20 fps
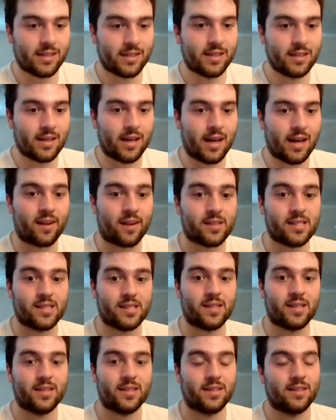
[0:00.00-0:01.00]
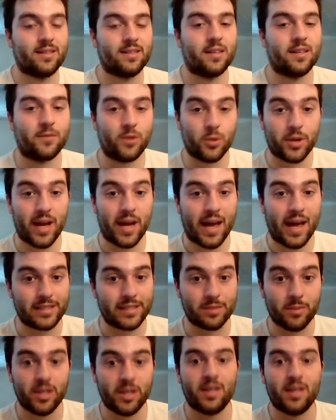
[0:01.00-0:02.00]
honestly. If you were to ask
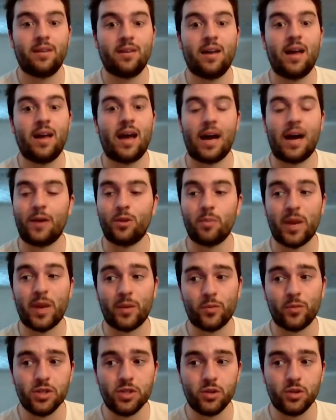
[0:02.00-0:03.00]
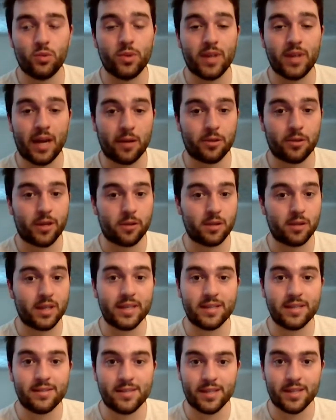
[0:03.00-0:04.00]
me how the band would do without their
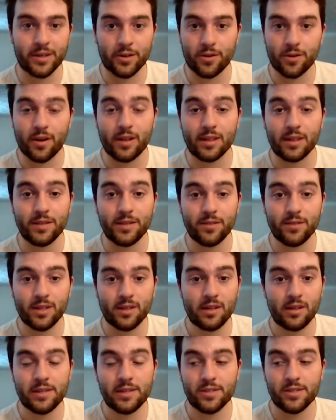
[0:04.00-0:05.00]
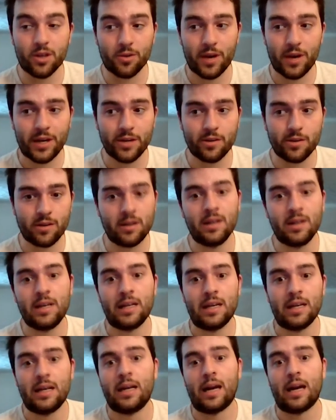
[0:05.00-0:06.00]
lead singer and lead songwriter,
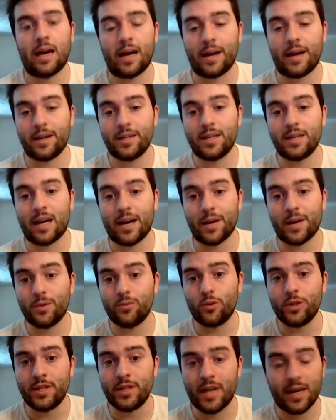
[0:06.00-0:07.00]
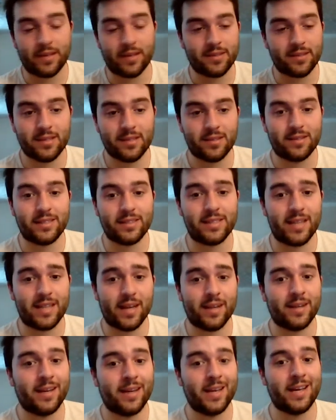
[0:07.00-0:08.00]
I would not
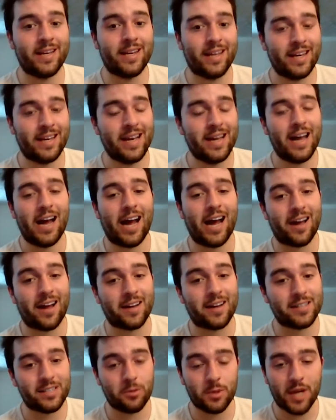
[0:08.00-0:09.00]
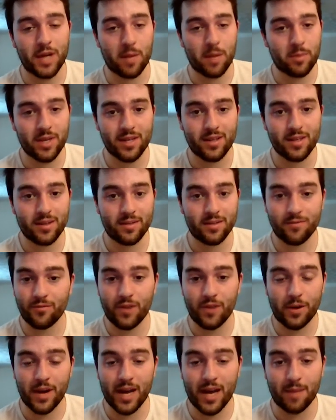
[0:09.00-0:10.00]
say I honestly would not be
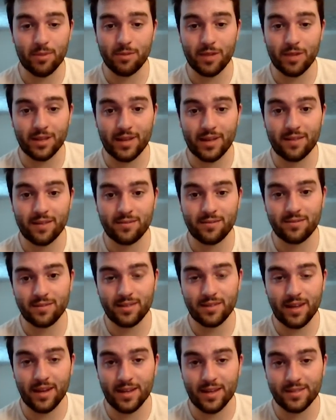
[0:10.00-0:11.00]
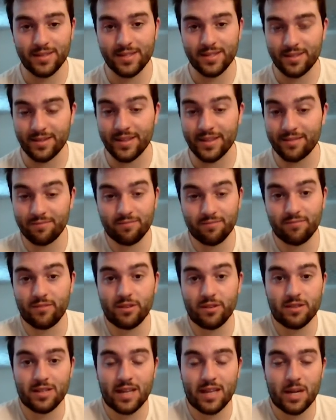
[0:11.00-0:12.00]
very happy about that. There's
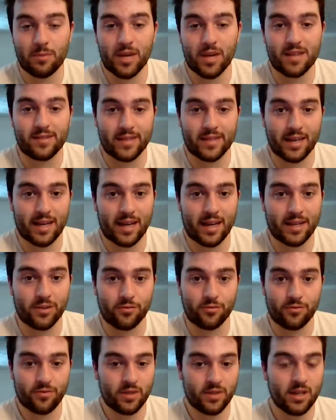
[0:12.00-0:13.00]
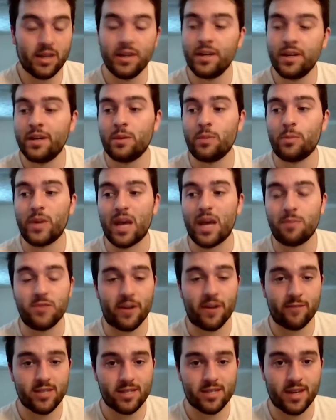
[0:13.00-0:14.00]
a lot of bands that kind of became
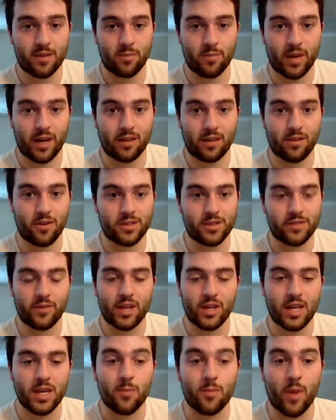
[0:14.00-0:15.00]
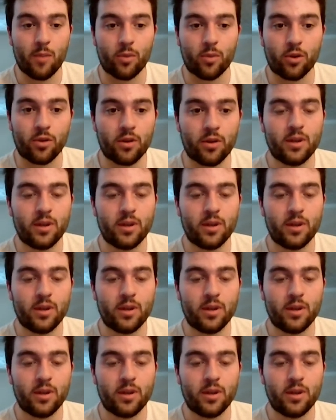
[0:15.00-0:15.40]
devastated by a loss of a key member.